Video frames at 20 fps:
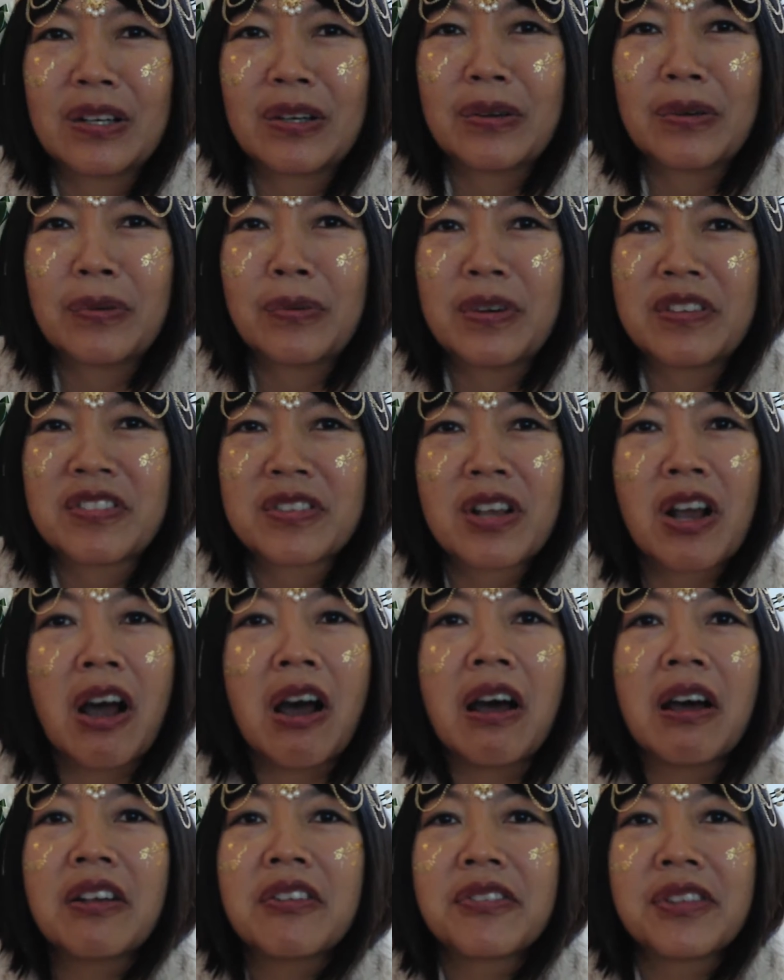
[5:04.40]
was
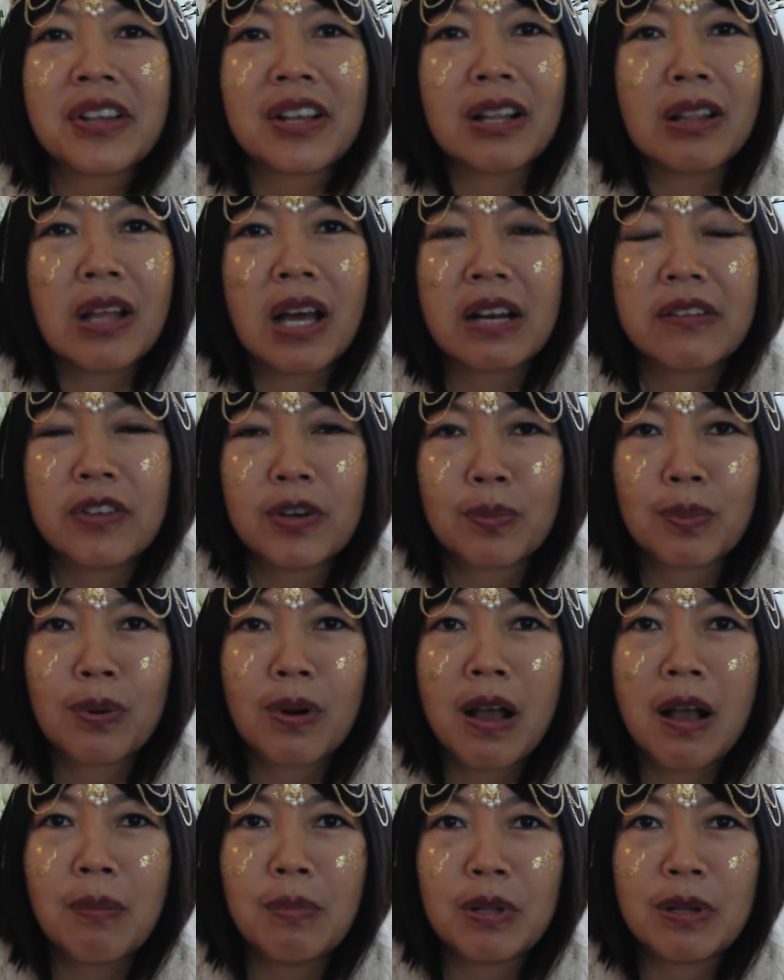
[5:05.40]
causing a lot of your
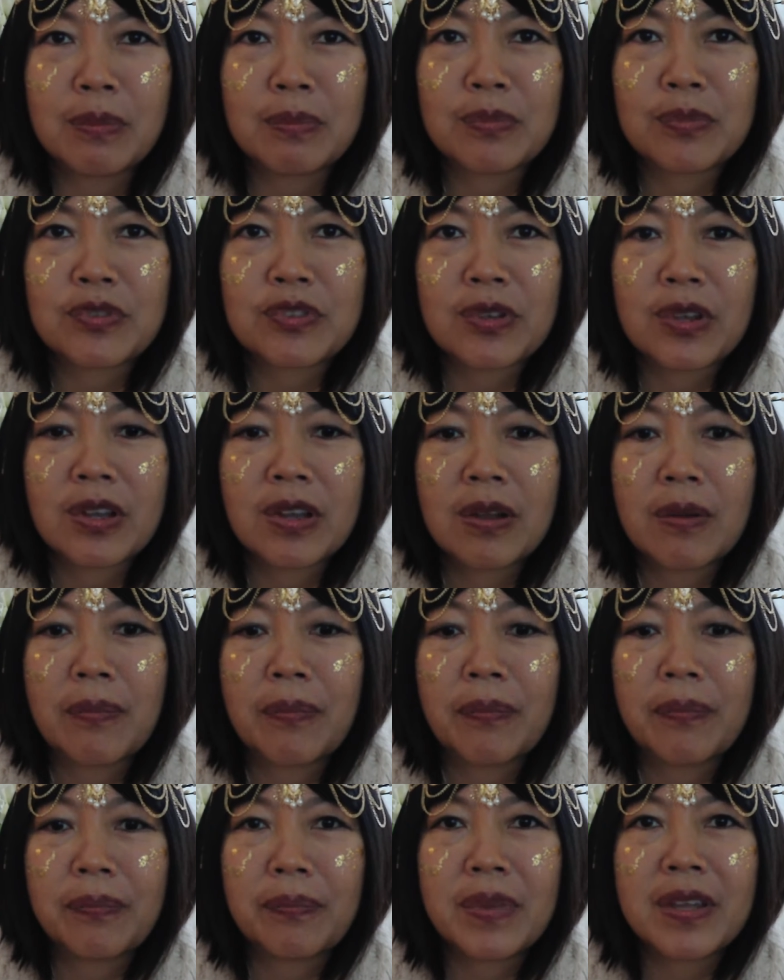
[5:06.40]
problems
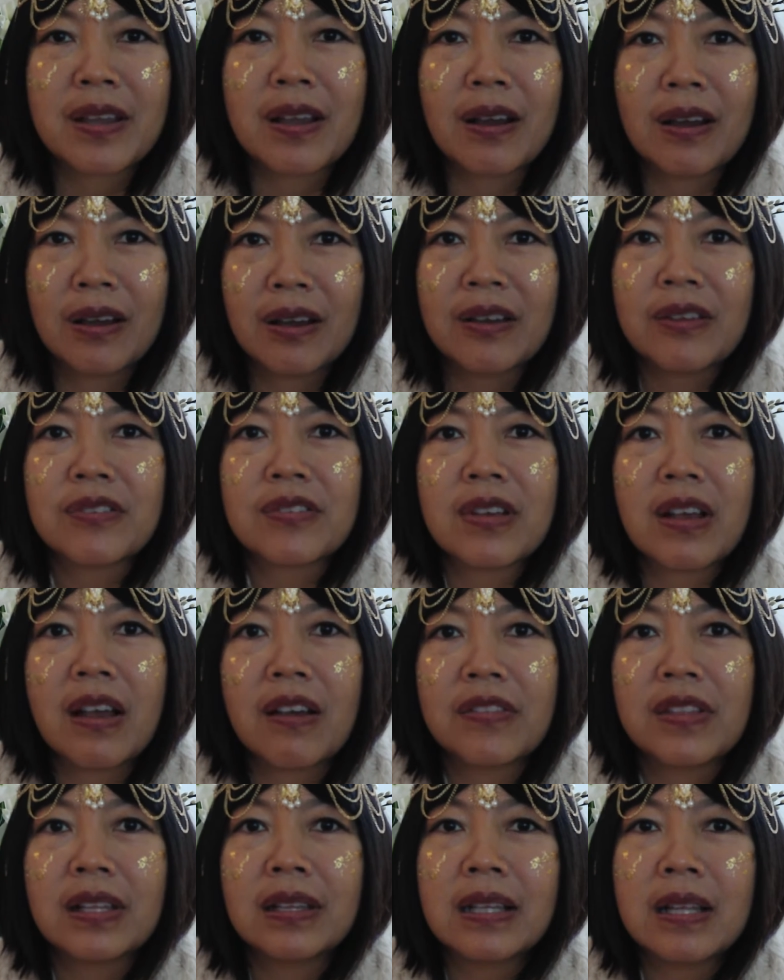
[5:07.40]
because
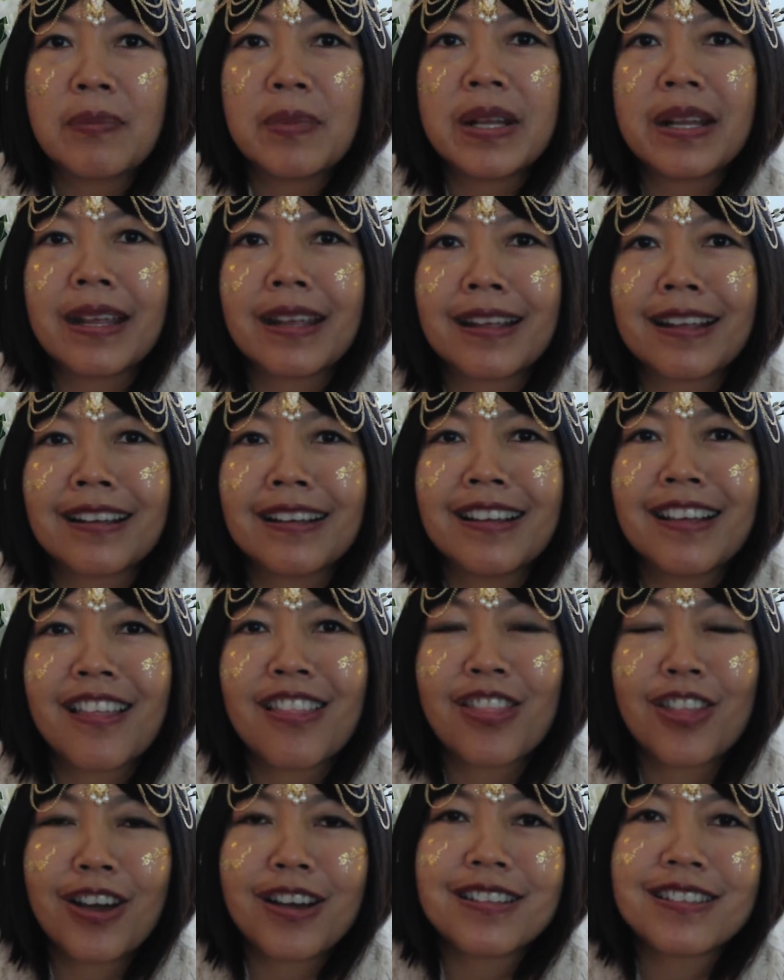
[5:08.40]
of the limiting
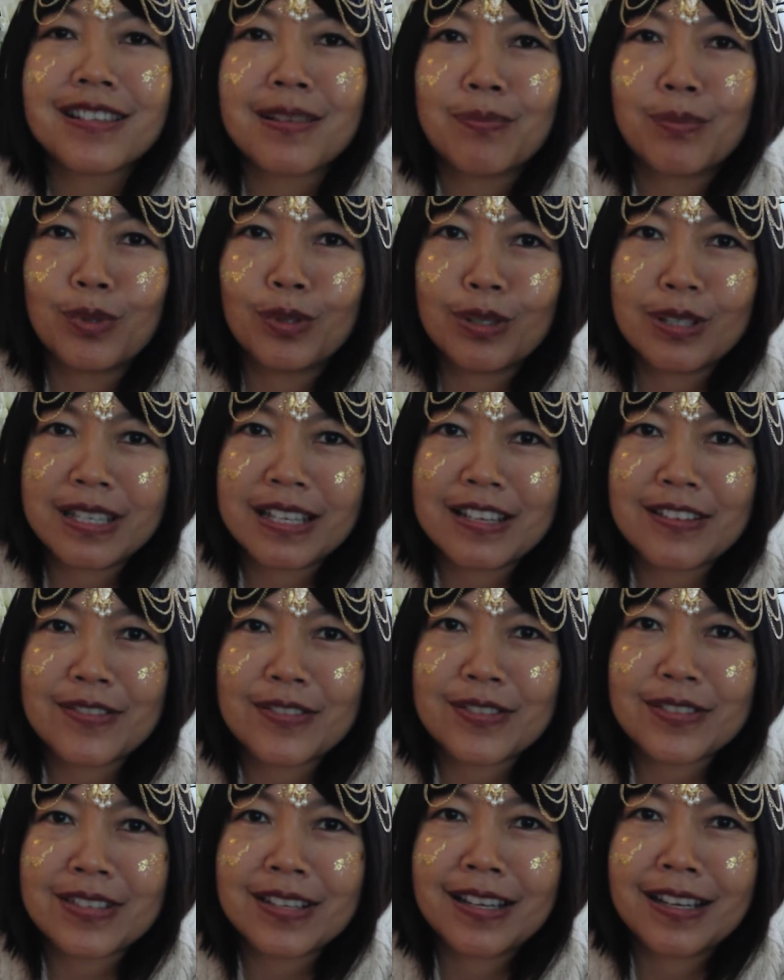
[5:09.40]
thoughts and
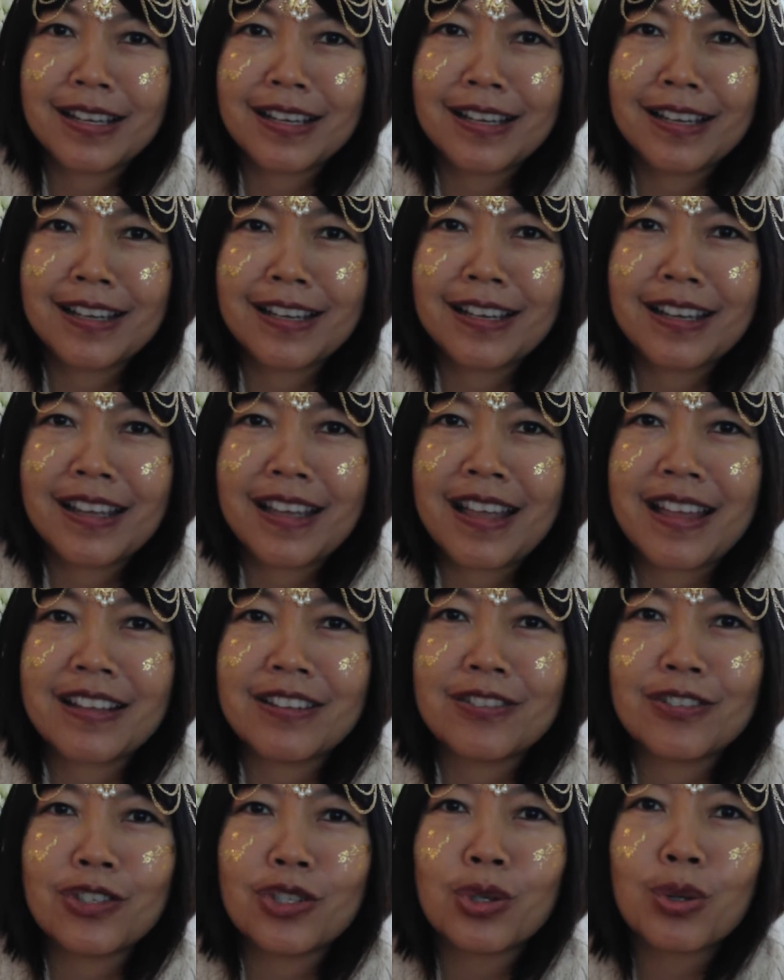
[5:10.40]
beliefs
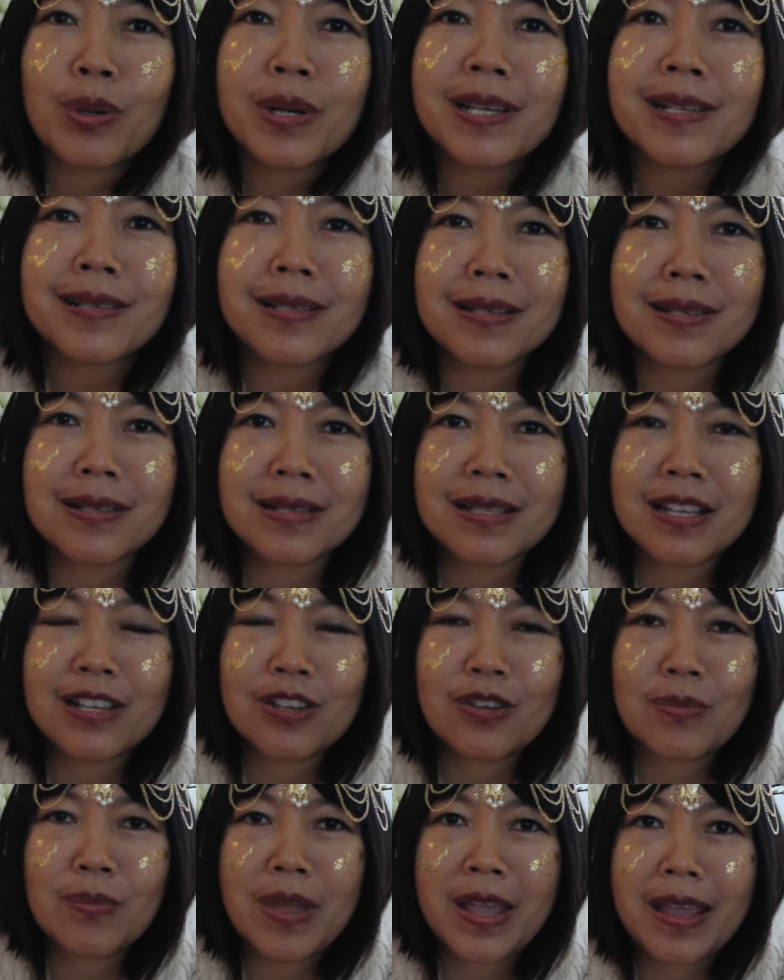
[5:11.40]
and choices that
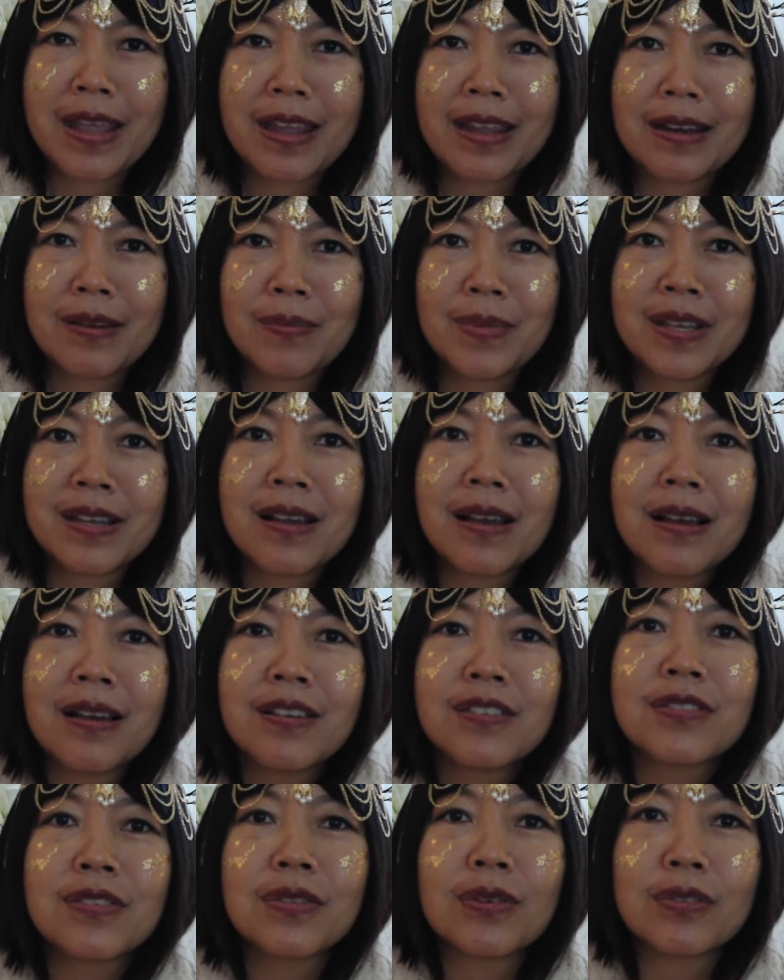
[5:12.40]
you made
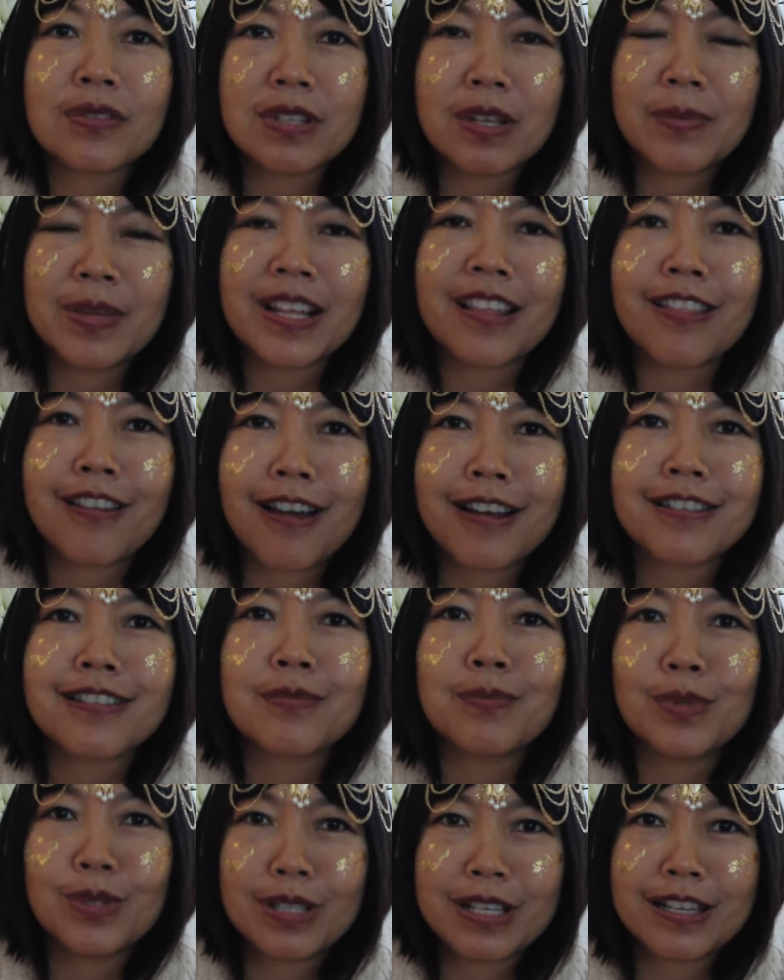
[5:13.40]
because of those limiting thoughts and
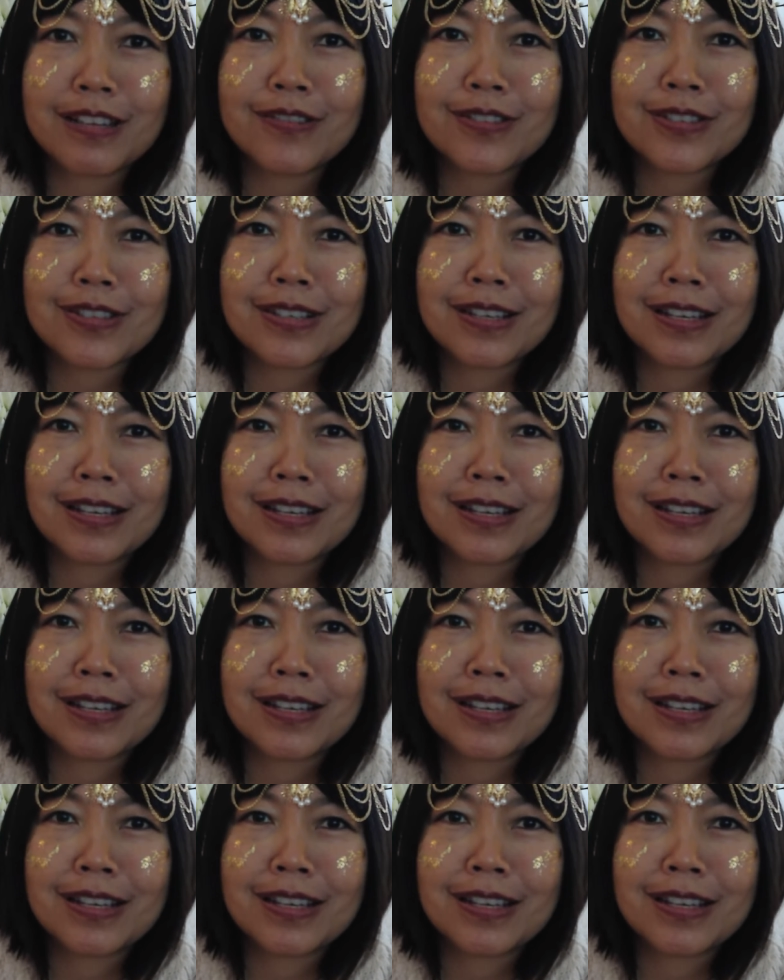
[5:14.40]
beliefs